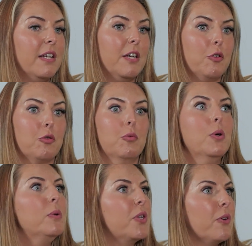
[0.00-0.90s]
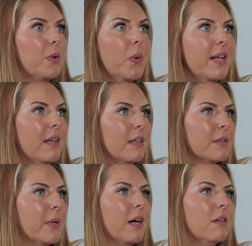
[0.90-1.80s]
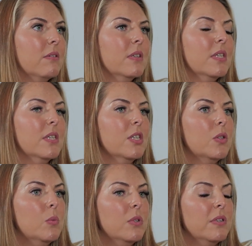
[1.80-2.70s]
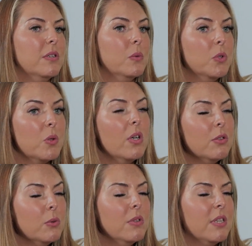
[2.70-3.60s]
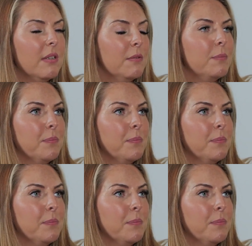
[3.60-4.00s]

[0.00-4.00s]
and it grew so quickly as well, was quite daunting.